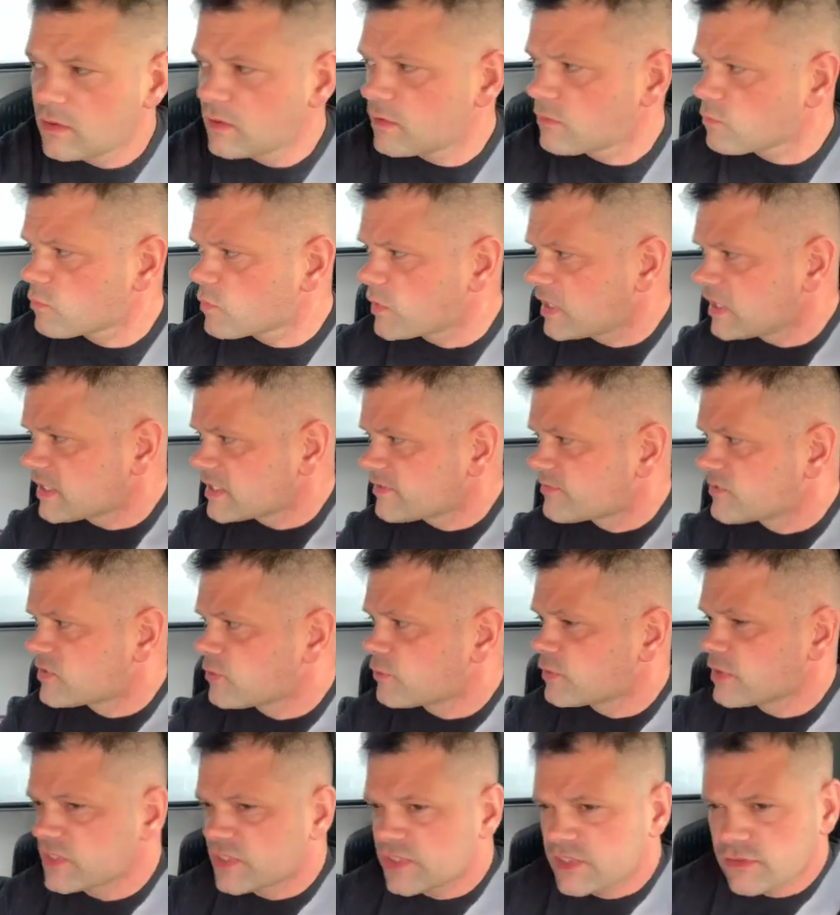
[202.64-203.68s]
Relative to
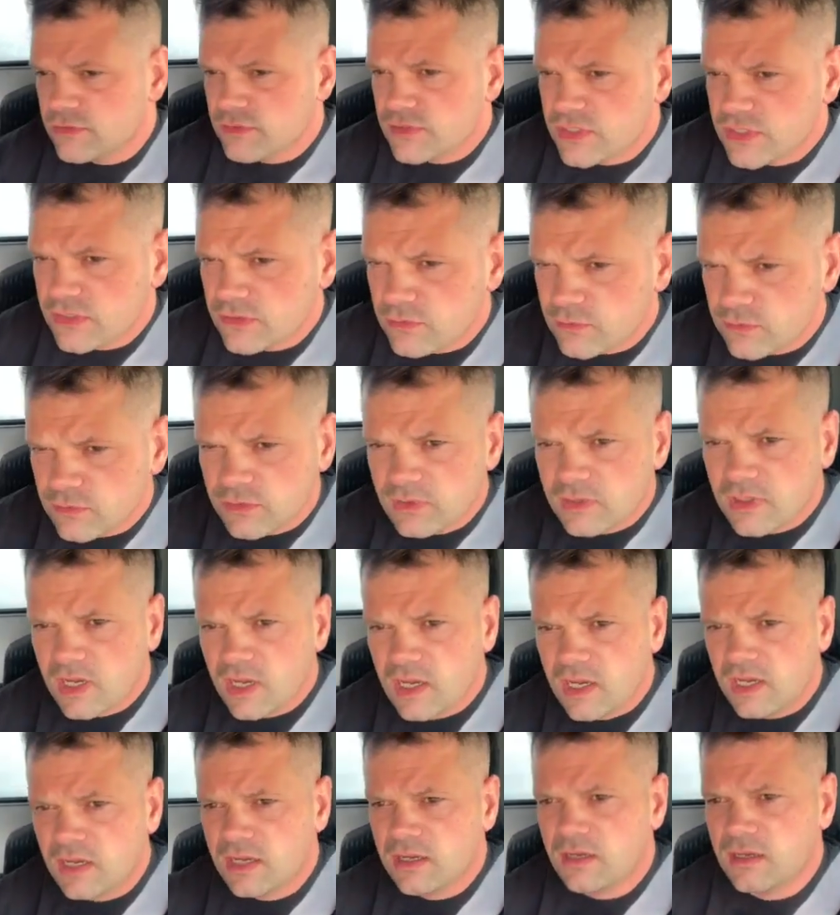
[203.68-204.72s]
an Isuzu,
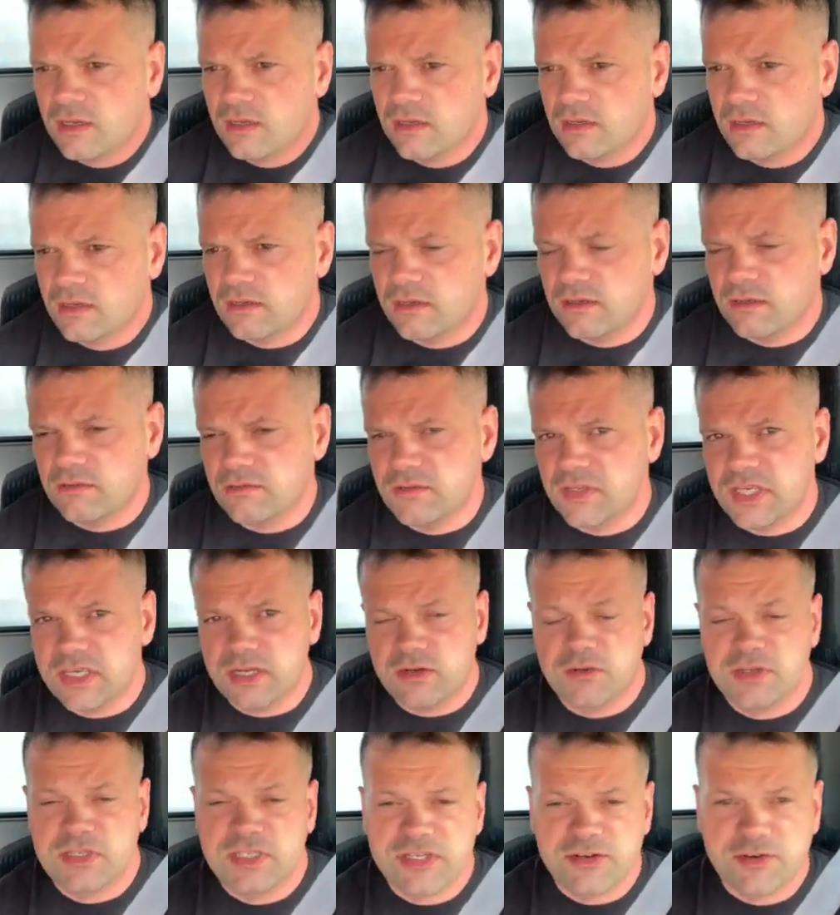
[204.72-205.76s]
the
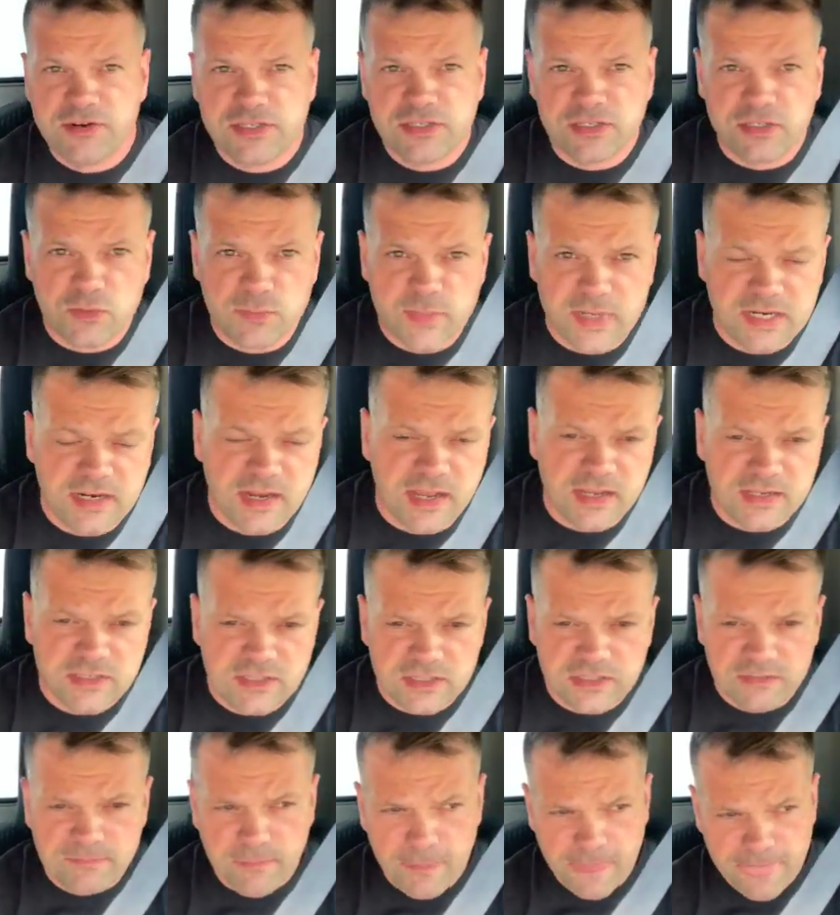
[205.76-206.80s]
Hino interior is a little bit
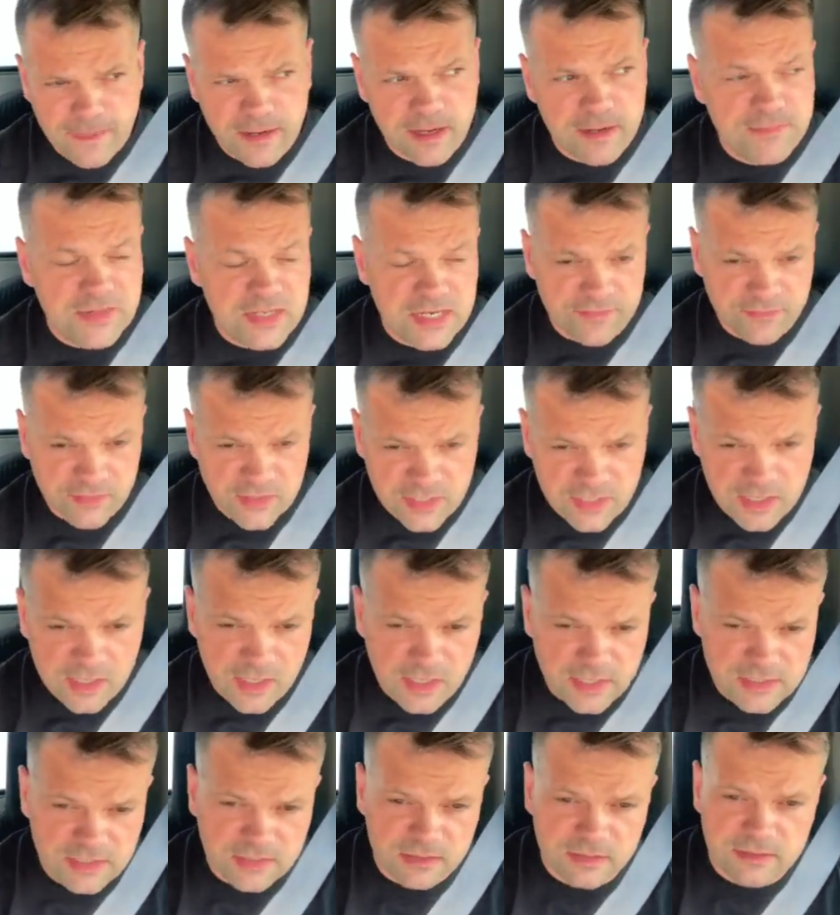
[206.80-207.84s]
nicer. They definitely
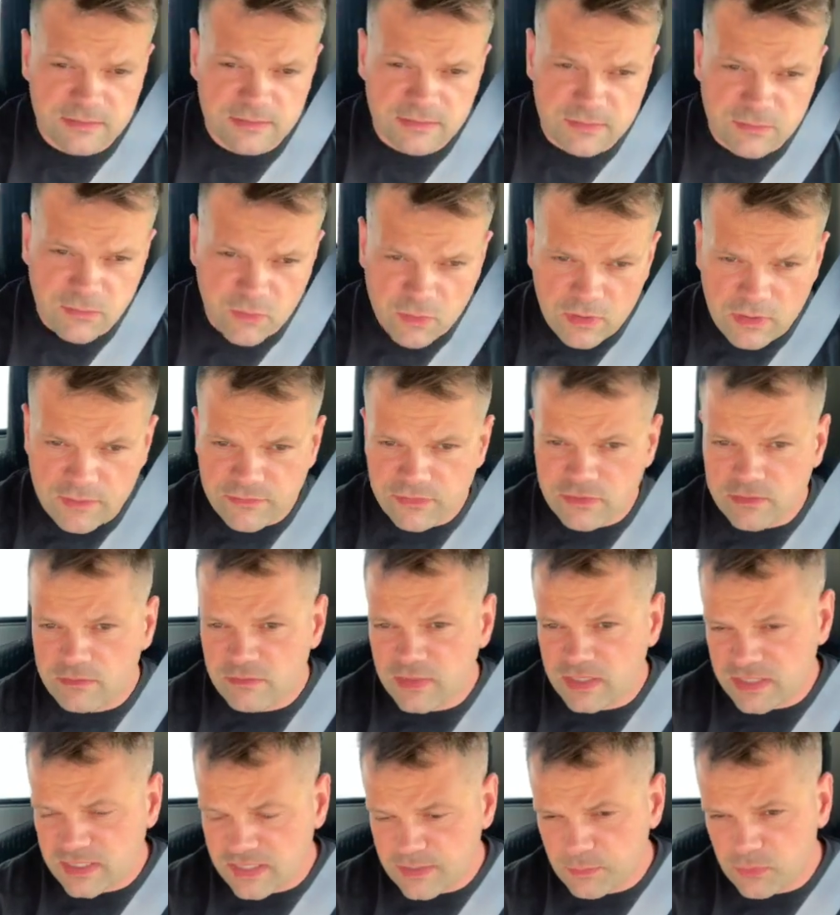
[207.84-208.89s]
cost a little bit more for
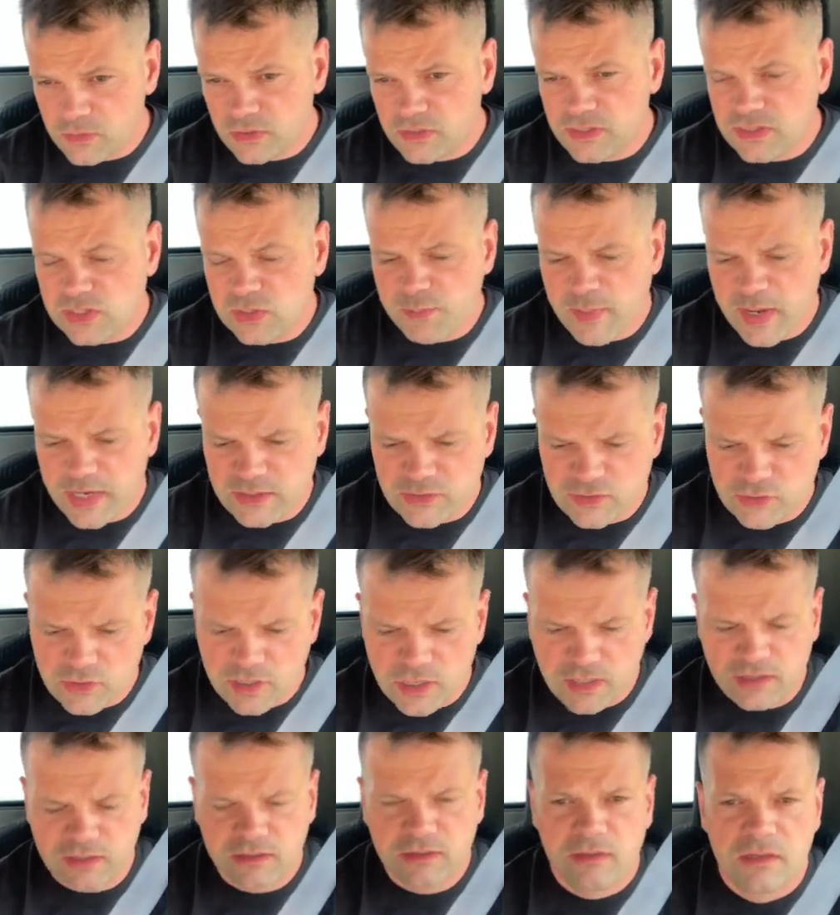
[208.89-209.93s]
a similarly spec
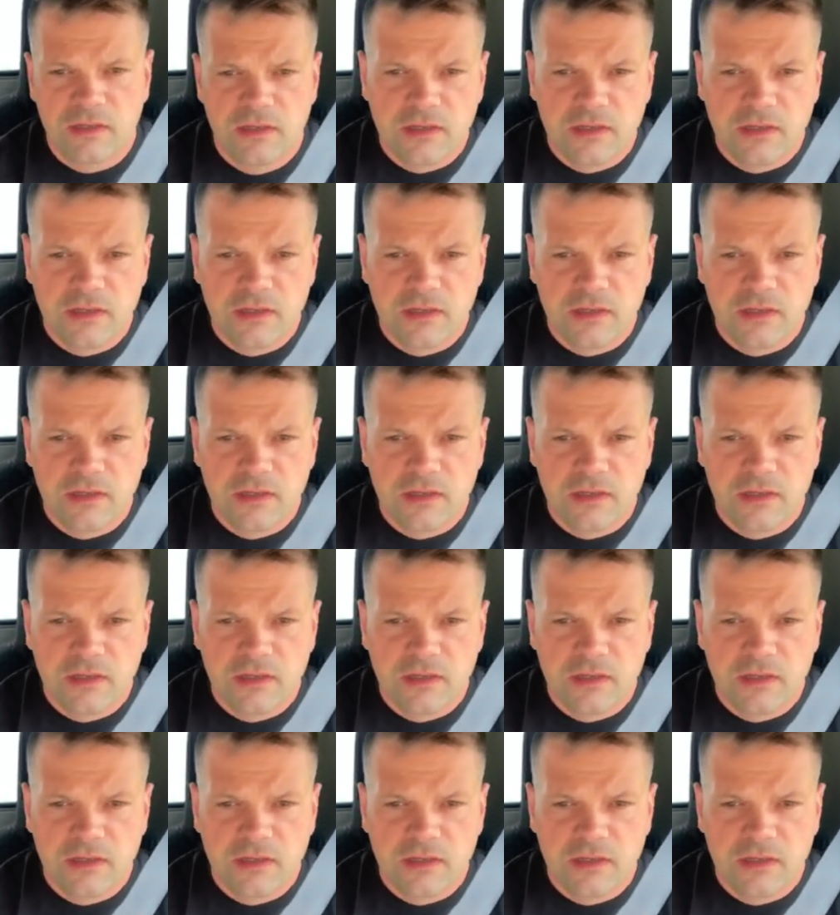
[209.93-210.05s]
truck.